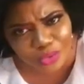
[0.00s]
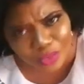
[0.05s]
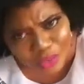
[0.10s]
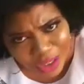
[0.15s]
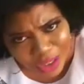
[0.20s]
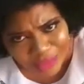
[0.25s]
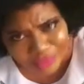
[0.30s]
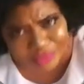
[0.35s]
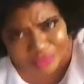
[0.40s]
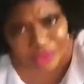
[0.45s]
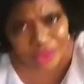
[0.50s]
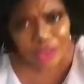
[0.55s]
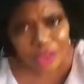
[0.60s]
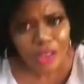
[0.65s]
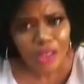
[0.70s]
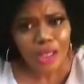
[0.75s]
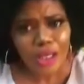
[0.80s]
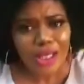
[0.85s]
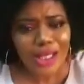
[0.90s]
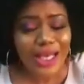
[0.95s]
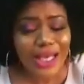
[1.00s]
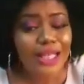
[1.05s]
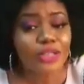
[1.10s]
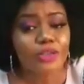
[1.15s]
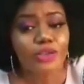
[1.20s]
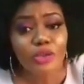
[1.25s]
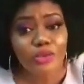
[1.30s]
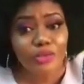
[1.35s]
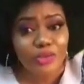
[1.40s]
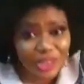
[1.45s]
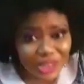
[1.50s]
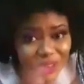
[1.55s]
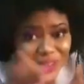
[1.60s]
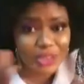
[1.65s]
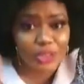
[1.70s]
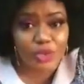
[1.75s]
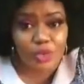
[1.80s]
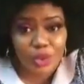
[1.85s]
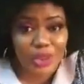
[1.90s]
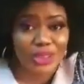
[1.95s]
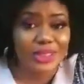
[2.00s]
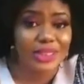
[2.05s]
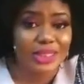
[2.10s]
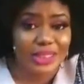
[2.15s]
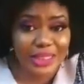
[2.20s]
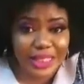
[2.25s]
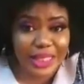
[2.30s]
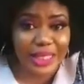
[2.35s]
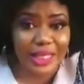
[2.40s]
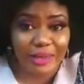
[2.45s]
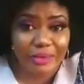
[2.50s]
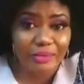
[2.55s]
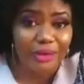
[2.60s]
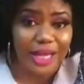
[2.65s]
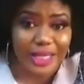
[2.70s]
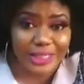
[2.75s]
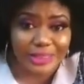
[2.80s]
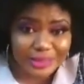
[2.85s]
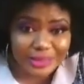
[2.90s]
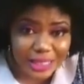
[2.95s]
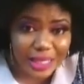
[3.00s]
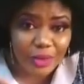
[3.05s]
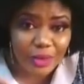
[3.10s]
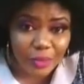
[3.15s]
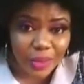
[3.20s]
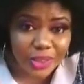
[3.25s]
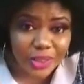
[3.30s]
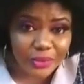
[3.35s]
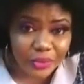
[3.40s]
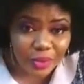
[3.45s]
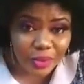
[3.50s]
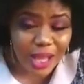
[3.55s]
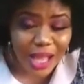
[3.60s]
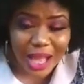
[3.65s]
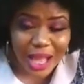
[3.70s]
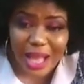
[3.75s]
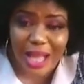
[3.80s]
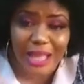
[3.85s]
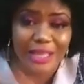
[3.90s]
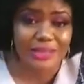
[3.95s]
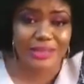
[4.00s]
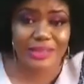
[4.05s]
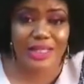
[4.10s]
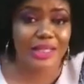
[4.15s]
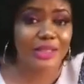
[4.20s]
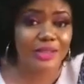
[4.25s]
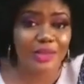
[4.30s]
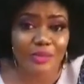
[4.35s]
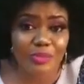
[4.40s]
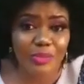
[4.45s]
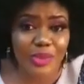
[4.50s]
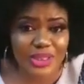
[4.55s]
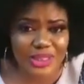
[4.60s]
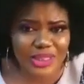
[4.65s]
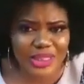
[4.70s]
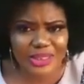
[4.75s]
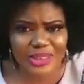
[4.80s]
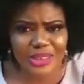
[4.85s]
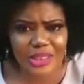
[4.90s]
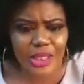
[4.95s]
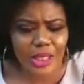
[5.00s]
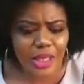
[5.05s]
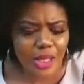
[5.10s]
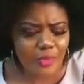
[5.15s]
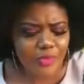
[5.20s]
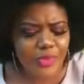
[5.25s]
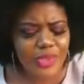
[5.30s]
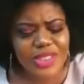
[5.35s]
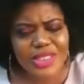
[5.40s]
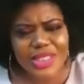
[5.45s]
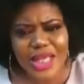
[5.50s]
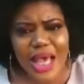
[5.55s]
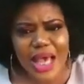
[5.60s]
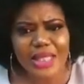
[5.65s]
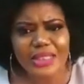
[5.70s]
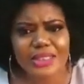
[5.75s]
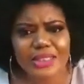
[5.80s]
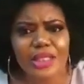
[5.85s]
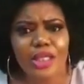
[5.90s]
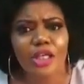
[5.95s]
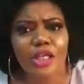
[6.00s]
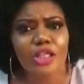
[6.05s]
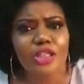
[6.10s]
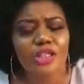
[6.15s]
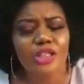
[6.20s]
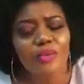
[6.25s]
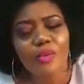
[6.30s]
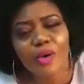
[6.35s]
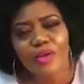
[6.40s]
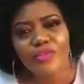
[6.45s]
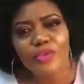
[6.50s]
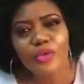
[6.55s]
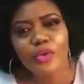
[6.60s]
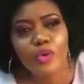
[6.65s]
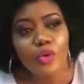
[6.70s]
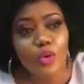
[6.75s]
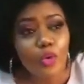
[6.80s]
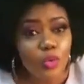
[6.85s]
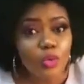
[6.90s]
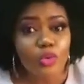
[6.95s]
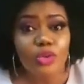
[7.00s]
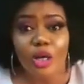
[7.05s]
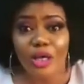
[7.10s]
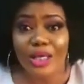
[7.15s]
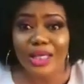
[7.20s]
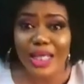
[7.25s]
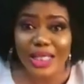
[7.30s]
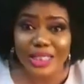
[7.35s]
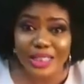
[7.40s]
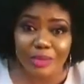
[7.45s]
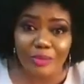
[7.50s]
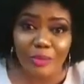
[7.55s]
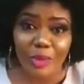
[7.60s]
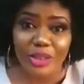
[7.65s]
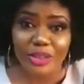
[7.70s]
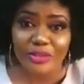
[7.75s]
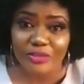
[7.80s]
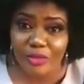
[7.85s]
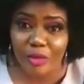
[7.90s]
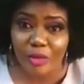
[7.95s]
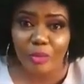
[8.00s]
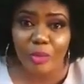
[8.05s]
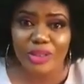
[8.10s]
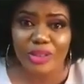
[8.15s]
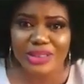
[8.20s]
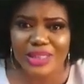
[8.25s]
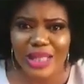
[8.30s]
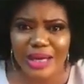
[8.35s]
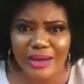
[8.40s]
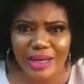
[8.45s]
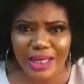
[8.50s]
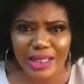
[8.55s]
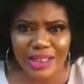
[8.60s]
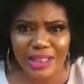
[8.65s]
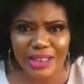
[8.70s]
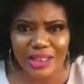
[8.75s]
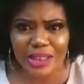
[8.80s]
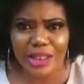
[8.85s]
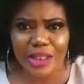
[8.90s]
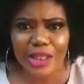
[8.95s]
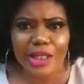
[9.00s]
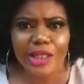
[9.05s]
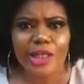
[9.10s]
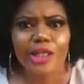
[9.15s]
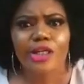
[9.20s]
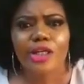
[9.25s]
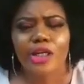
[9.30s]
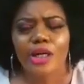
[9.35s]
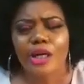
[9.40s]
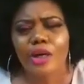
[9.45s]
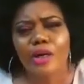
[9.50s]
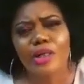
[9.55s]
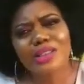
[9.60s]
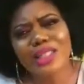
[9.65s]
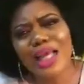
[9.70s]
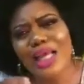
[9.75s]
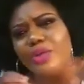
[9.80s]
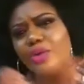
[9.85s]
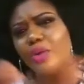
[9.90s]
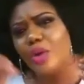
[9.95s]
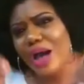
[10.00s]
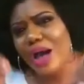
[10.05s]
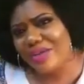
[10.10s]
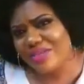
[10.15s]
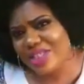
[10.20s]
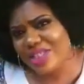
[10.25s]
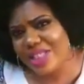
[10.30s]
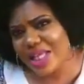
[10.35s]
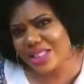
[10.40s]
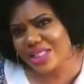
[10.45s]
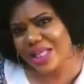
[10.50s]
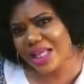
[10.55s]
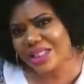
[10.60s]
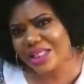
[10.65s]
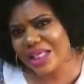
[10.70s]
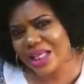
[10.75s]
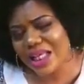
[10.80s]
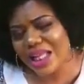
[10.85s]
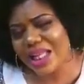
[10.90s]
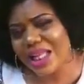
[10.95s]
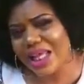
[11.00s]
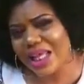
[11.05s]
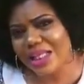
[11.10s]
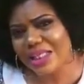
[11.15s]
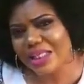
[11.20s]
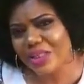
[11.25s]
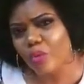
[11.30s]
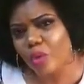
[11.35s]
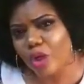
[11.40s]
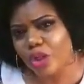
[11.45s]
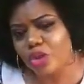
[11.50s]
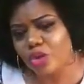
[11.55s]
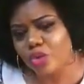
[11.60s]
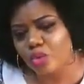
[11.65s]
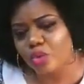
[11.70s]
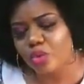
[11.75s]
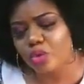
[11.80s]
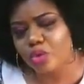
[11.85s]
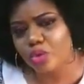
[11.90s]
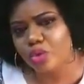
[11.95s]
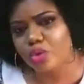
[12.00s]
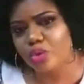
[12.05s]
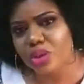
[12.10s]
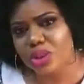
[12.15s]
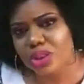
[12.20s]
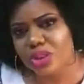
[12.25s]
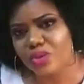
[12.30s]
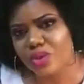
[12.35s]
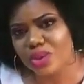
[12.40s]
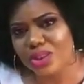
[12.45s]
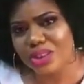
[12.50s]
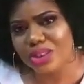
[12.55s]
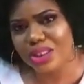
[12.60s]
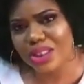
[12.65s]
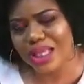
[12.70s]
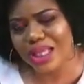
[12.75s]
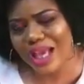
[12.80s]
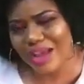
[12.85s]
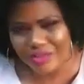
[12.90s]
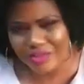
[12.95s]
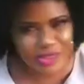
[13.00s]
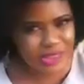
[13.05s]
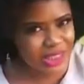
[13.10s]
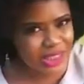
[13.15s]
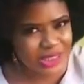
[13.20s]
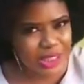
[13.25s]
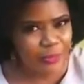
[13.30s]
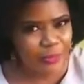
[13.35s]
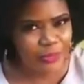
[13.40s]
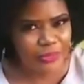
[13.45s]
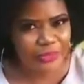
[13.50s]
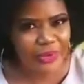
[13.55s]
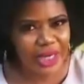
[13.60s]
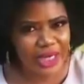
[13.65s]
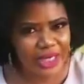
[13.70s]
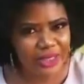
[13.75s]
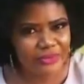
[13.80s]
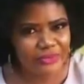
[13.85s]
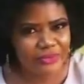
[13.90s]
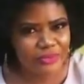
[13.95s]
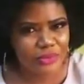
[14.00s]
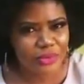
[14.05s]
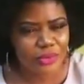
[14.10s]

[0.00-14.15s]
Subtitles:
you have? Can you risk 20k right now where you are and start the business? Besides, some of you who will not get the money from us directly, that you have stated clearly what you will do with the 20k, have you started praying